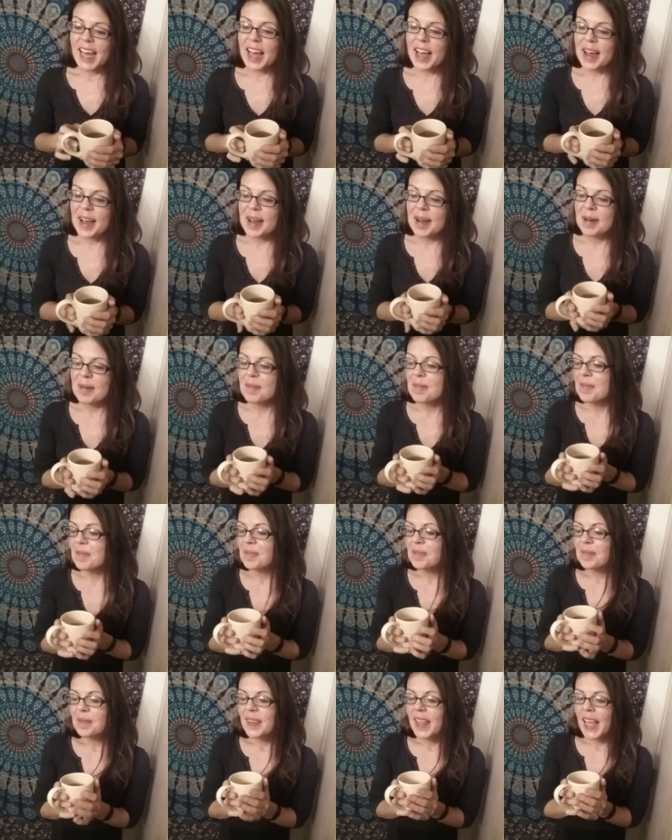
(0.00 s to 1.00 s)
Um,
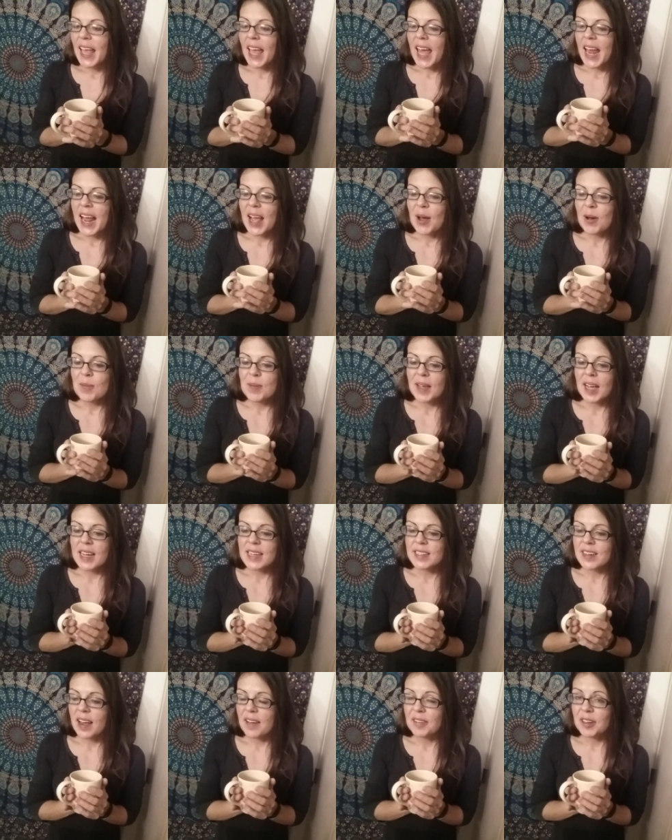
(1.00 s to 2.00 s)
and I hope you
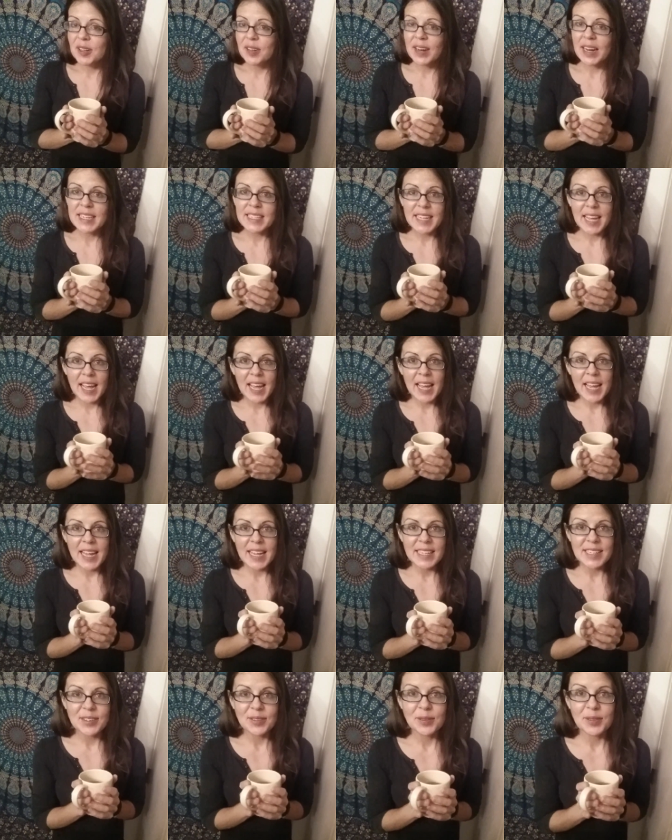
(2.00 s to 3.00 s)
guys are having a great
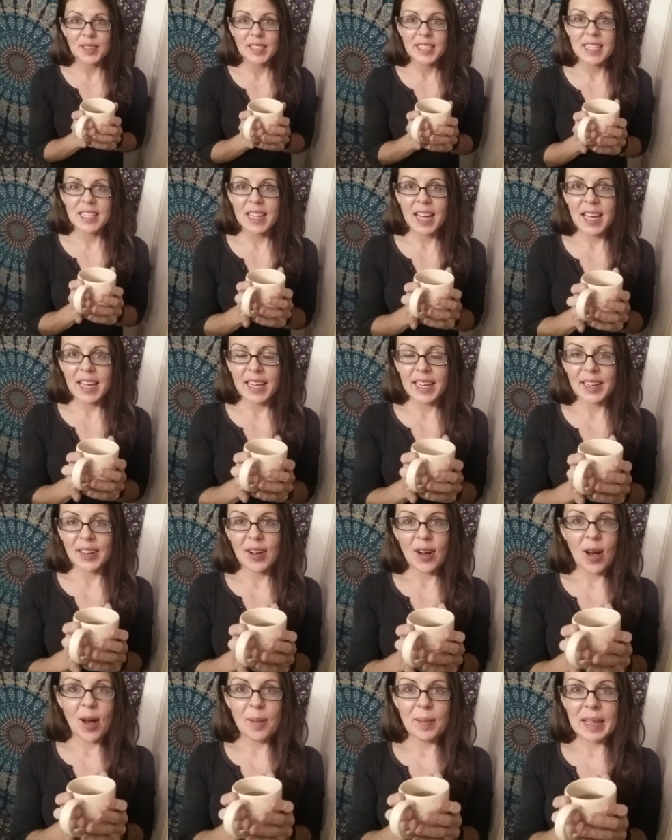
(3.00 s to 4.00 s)
day. Don't forget to like and
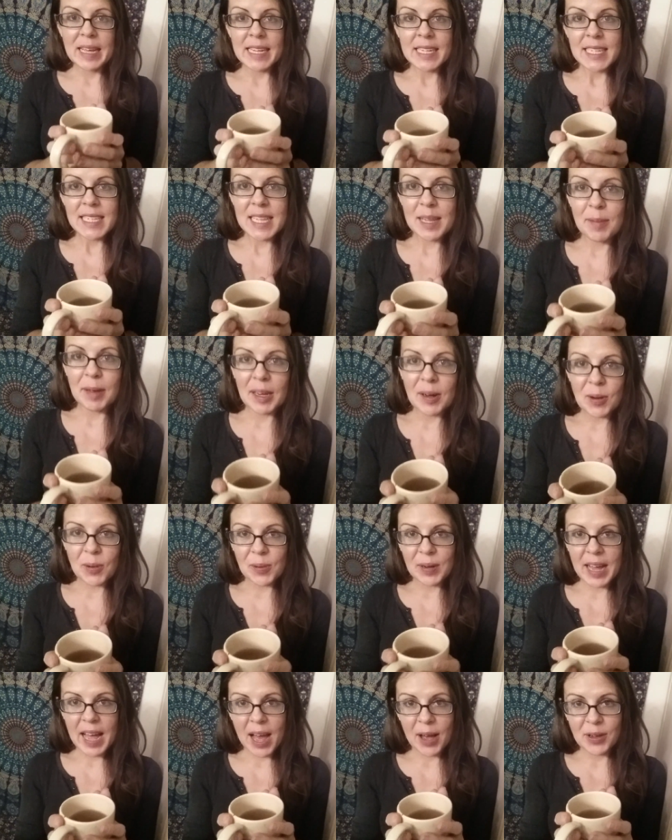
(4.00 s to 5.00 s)
comment. Let me
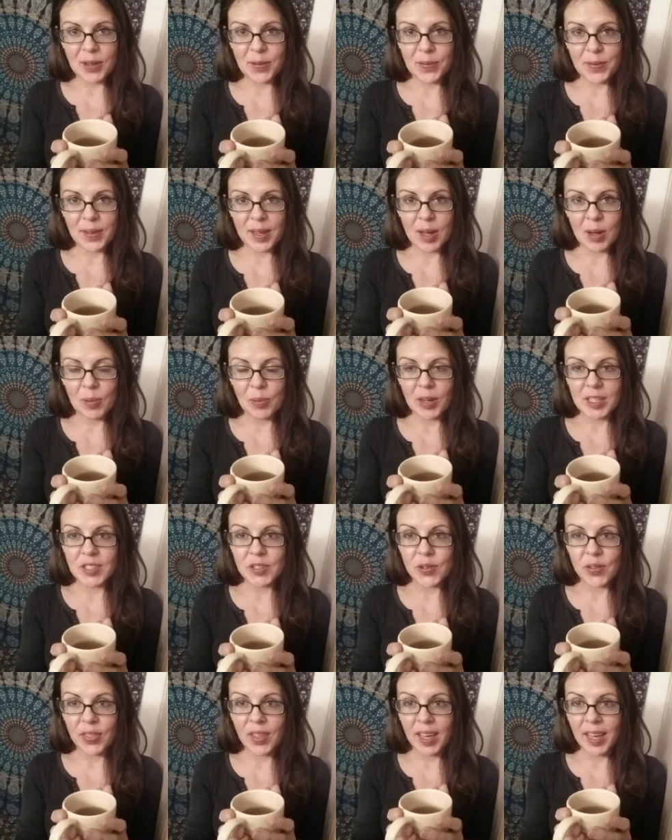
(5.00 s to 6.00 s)
know how you feel, what
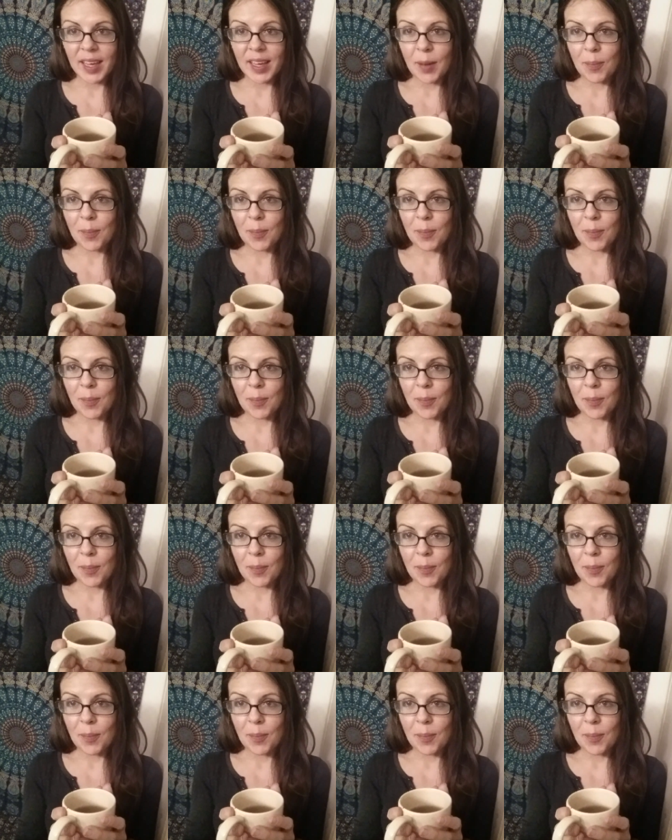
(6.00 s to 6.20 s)
you think.